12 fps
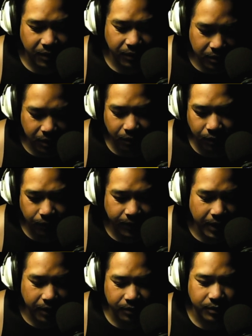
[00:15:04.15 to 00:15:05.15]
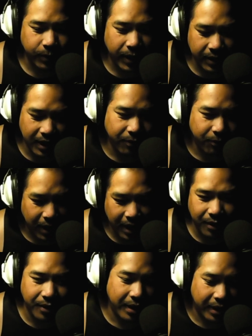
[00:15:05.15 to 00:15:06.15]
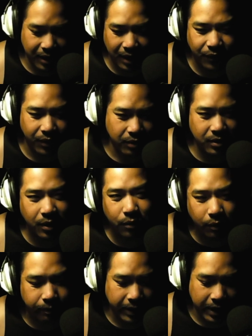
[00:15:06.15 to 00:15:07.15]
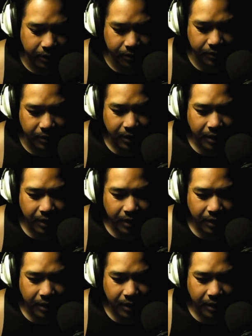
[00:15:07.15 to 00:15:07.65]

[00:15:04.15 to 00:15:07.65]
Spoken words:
Those are group thinkers. Black Lives Matter, Antifa, those are group thinkers.